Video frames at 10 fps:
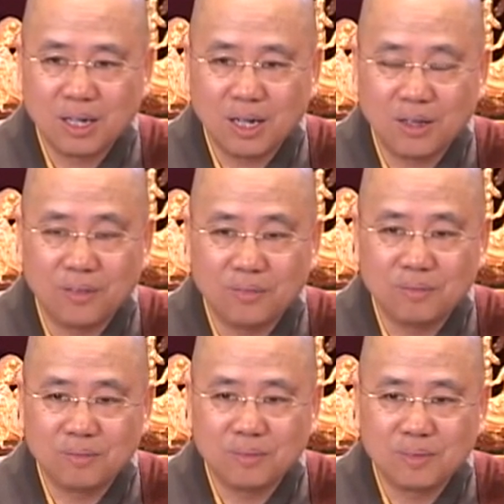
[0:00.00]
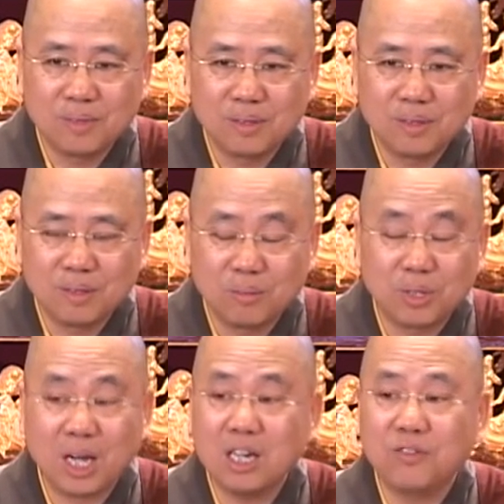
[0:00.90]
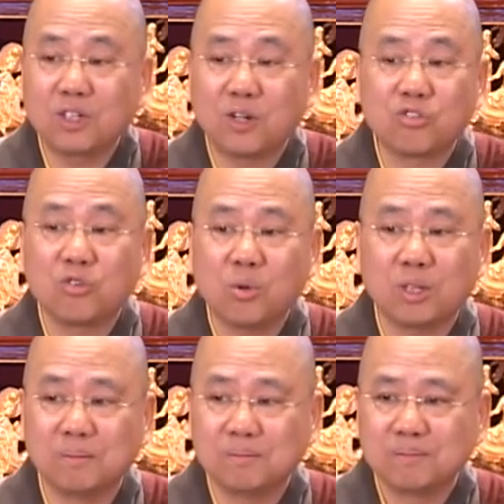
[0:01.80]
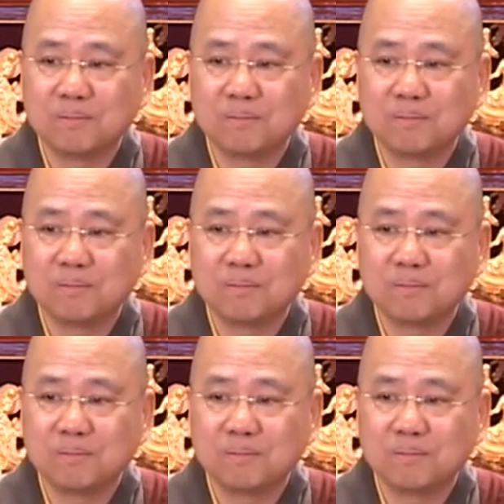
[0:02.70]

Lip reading: And we can't even control them.